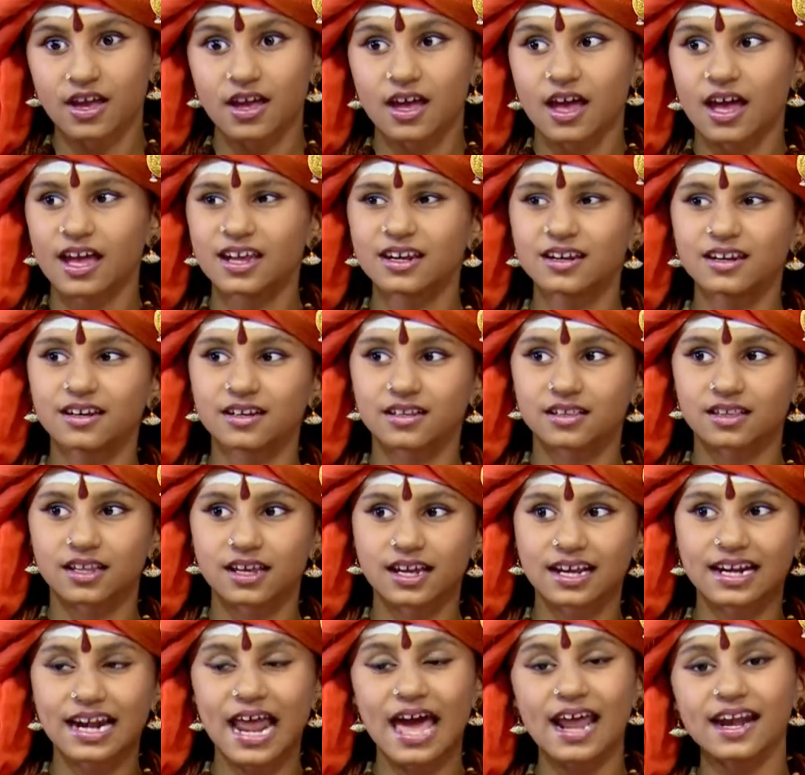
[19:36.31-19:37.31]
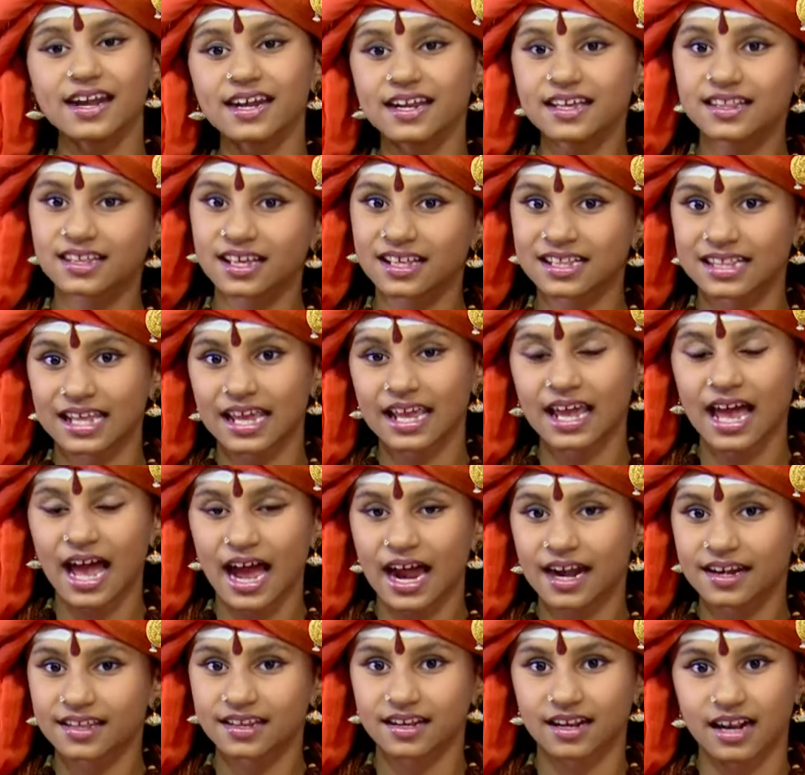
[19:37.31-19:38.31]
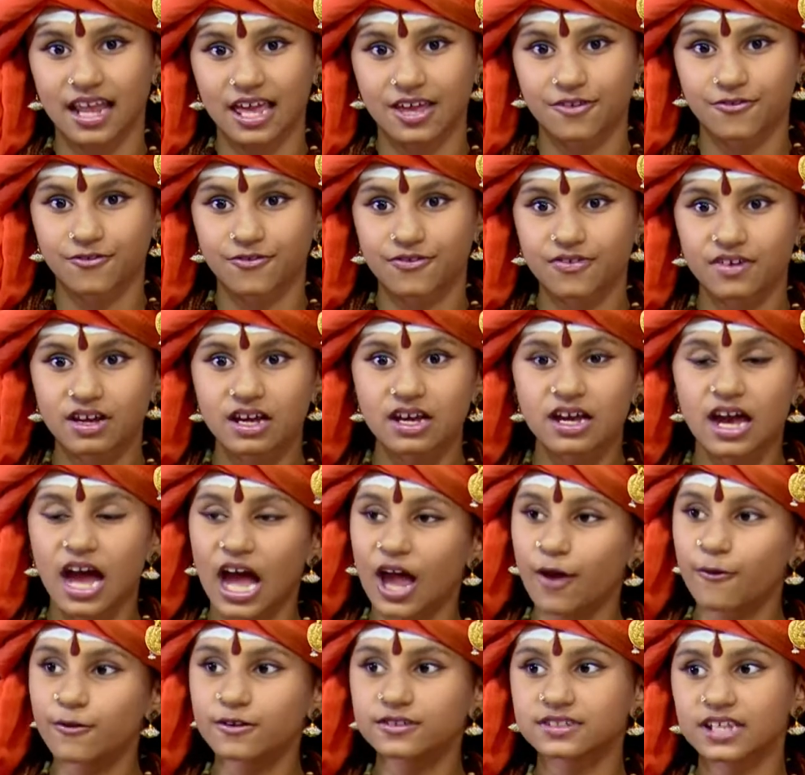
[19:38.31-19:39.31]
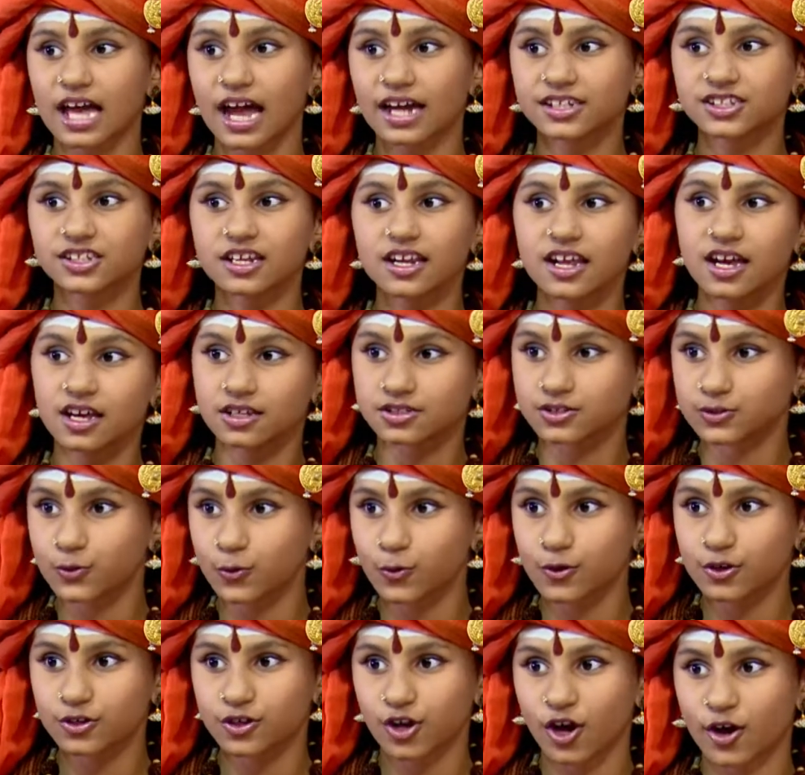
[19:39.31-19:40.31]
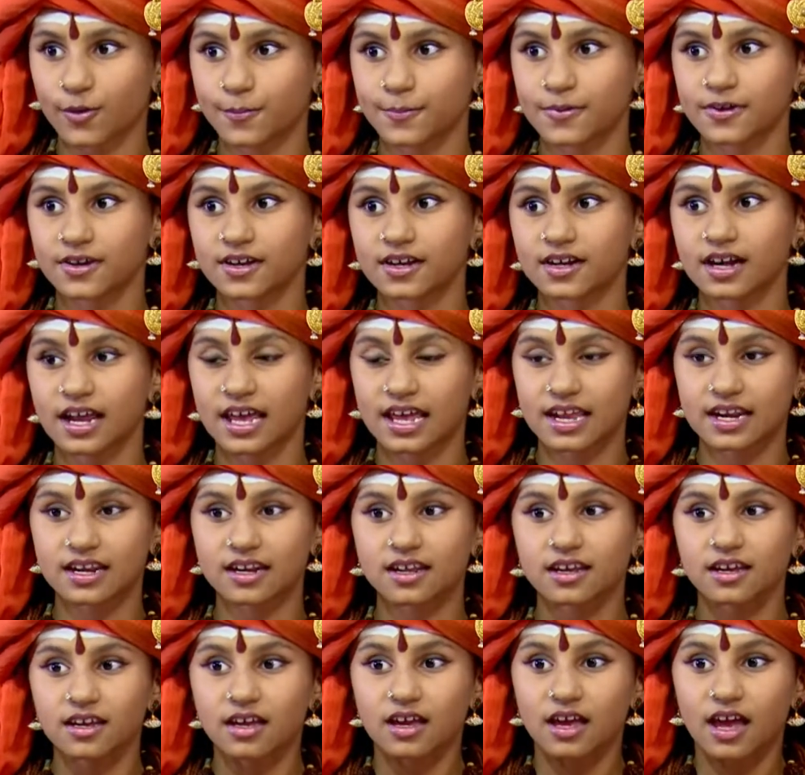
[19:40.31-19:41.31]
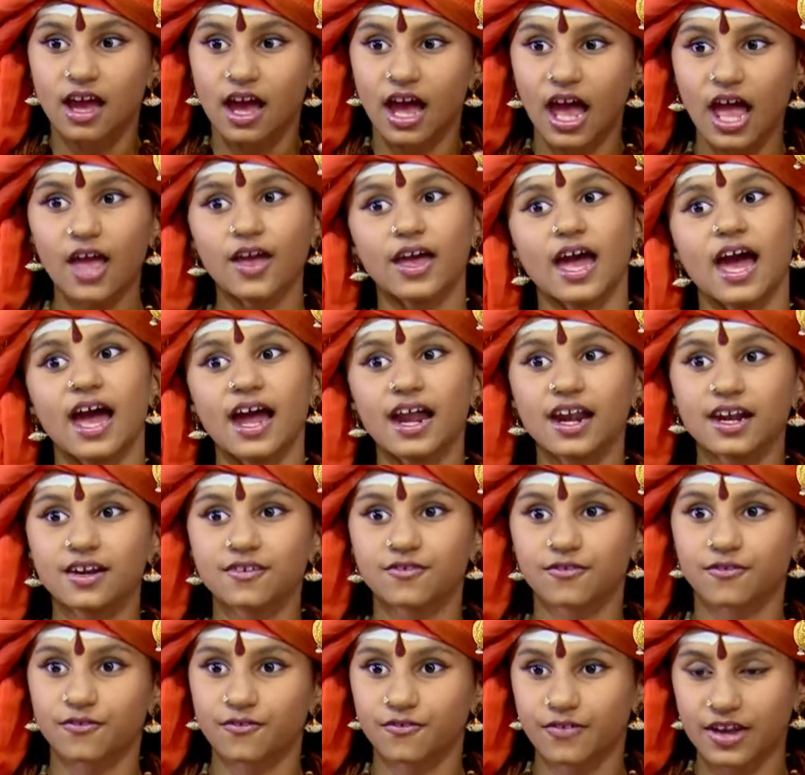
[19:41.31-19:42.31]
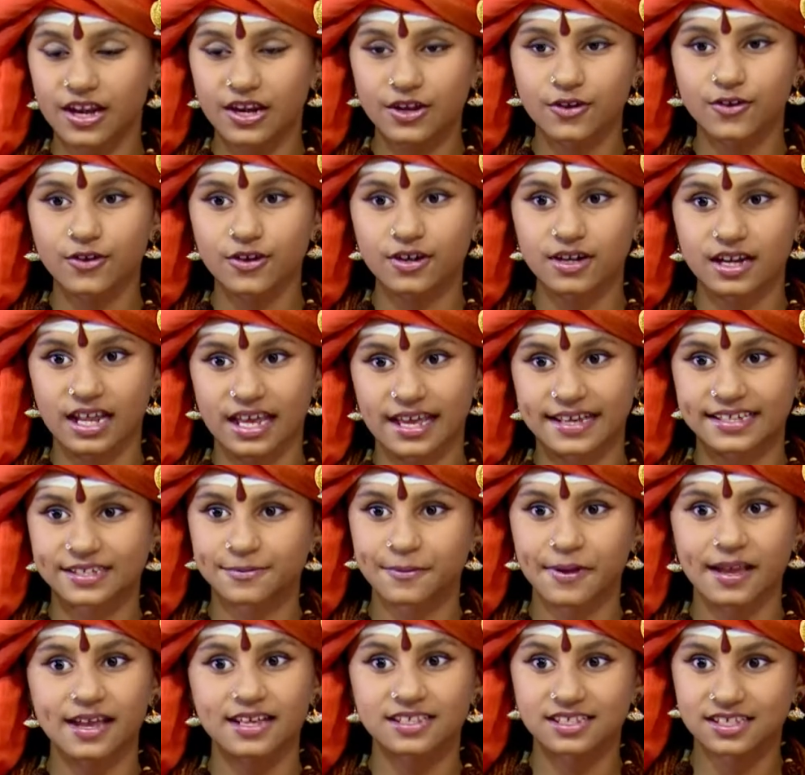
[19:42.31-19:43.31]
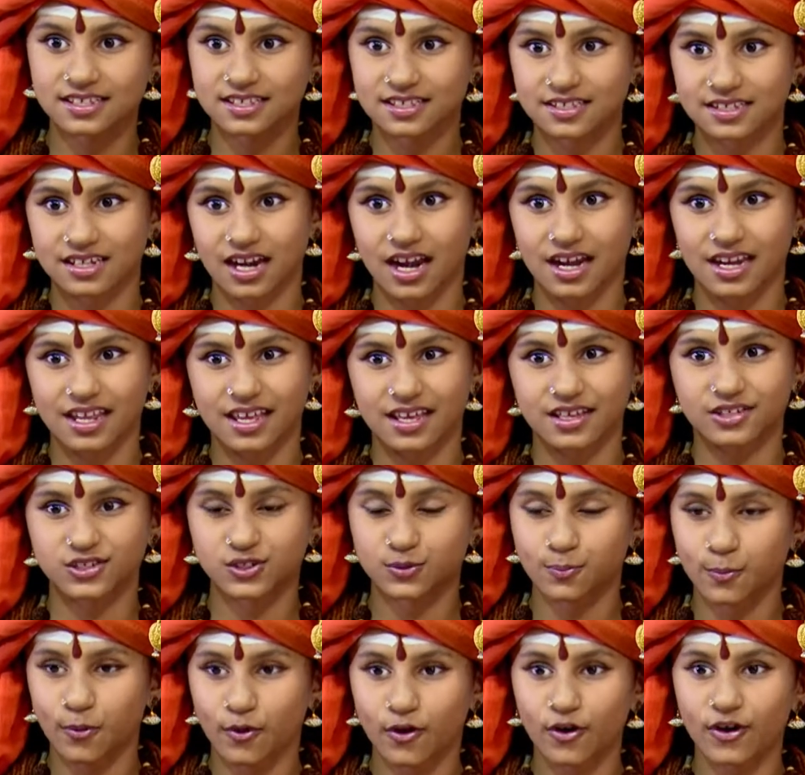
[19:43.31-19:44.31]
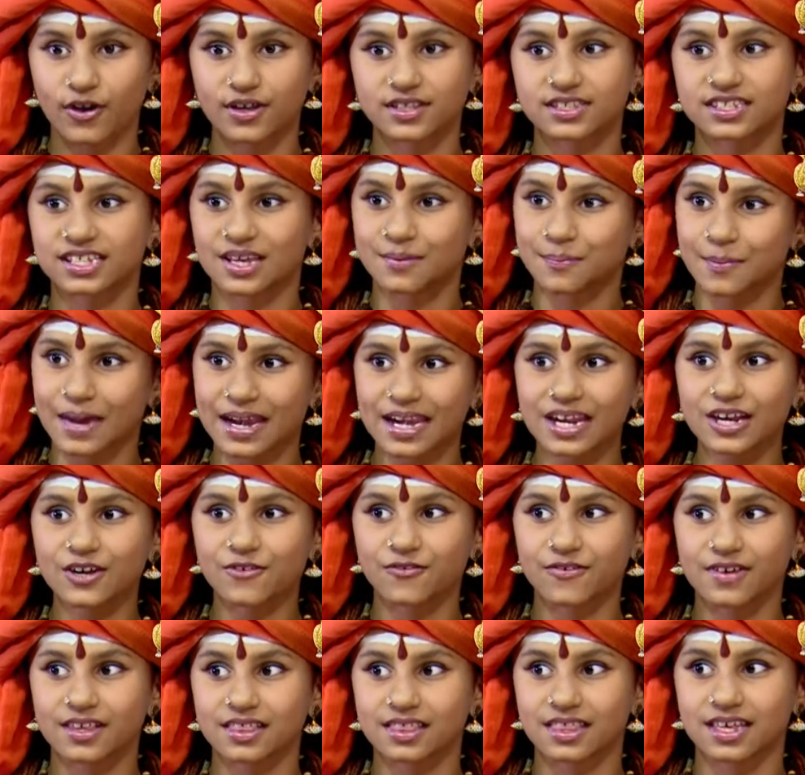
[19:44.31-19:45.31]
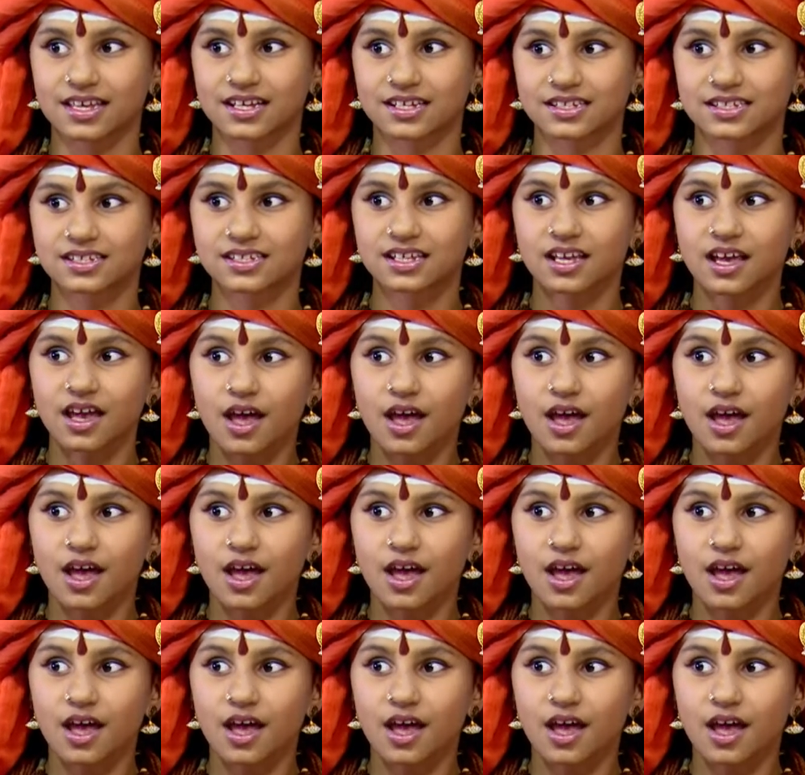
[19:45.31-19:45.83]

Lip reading: And the clarity that they had in life. I was actually a school topper and I had very good experience in studies, sports and many different things.